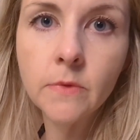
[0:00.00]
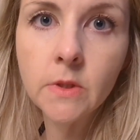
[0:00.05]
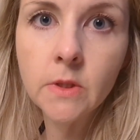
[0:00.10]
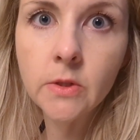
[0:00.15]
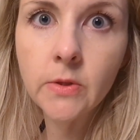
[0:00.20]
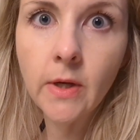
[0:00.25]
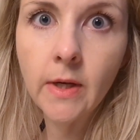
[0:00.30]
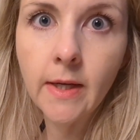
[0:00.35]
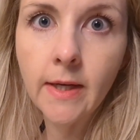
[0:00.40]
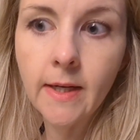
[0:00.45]

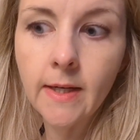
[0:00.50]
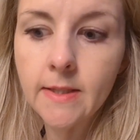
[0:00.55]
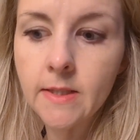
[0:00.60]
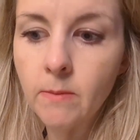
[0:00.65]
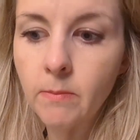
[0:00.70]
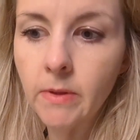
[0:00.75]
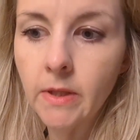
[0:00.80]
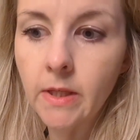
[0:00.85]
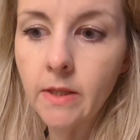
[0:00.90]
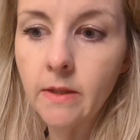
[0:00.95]
try to get it to
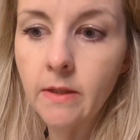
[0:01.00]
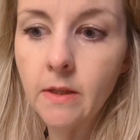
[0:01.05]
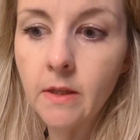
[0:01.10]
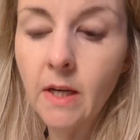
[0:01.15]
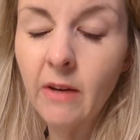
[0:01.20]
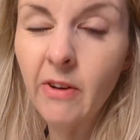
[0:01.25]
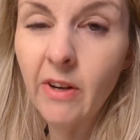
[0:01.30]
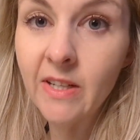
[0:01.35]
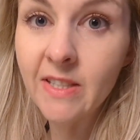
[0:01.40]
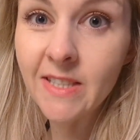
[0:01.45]
blend. I've
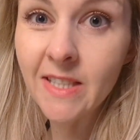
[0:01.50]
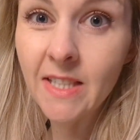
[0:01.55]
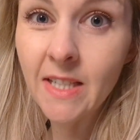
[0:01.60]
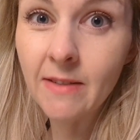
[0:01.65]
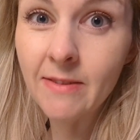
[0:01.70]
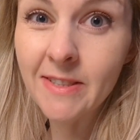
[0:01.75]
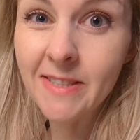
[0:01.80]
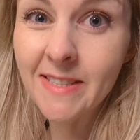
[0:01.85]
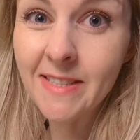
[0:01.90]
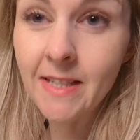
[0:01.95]
honestly
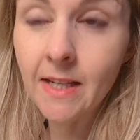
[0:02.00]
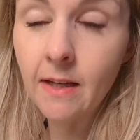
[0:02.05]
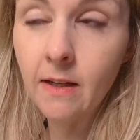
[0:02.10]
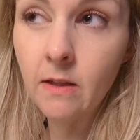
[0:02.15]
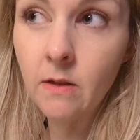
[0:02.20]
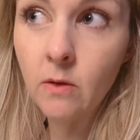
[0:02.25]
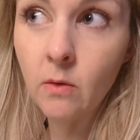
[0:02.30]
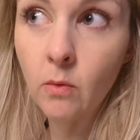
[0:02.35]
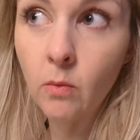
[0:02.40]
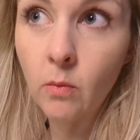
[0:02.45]
never
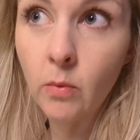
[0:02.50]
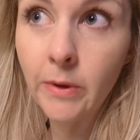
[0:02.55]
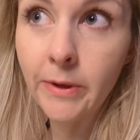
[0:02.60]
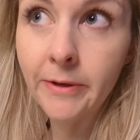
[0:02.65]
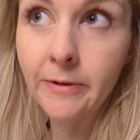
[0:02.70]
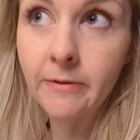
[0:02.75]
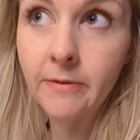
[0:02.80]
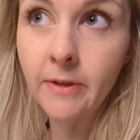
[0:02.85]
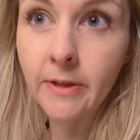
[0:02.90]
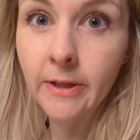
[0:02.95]
stained wood
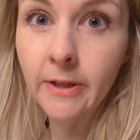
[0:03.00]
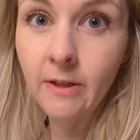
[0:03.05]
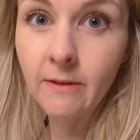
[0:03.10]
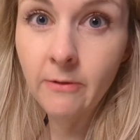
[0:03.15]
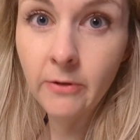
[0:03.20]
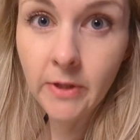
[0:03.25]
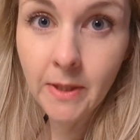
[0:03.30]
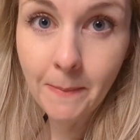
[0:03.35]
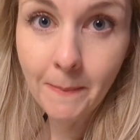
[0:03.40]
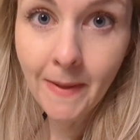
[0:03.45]
filler. I've
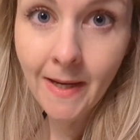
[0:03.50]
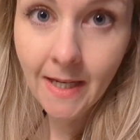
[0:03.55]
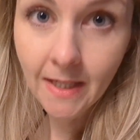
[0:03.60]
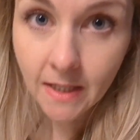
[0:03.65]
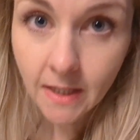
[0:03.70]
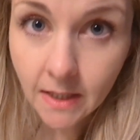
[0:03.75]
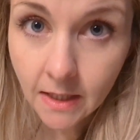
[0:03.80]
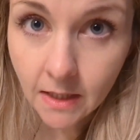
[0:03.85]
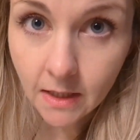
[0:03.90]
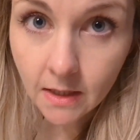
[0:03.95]
only
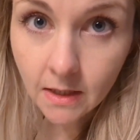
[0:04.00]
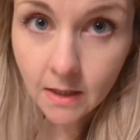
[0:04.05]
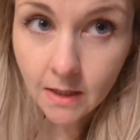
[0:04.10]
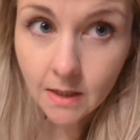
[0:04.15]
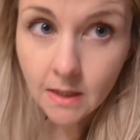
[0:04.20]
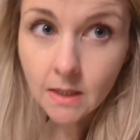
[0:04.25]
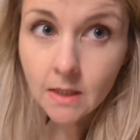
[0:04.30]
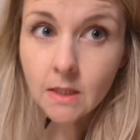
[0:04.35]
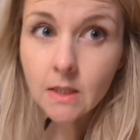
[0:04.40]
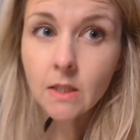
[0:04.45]
painted it.
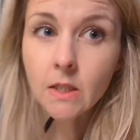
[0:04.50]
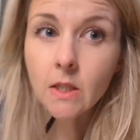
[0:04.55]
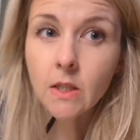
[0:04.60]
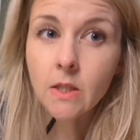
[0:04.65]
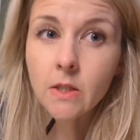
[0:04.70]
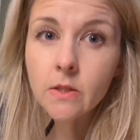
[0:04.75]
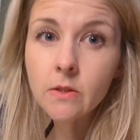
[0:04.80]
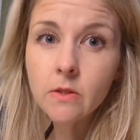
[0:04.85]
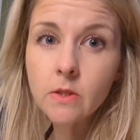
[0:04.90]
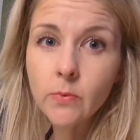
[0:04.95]

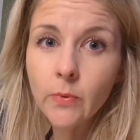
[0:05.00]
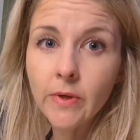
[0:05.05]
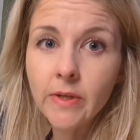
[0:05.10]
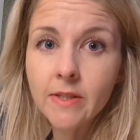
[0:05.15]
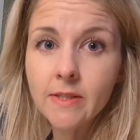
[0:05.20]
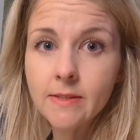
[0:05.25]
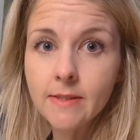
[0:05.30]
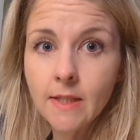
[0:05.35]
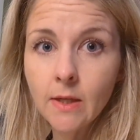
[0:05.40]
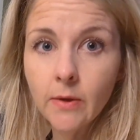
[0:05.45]
We're
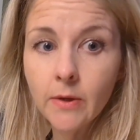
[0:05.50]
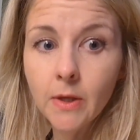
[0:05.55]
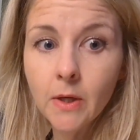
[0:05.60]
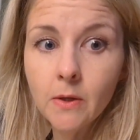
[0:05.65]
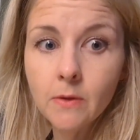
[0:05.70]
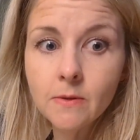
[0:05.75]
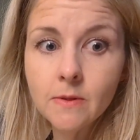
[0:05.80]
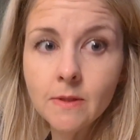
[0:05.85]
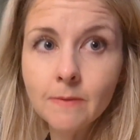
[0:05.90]
gonna see how it goes.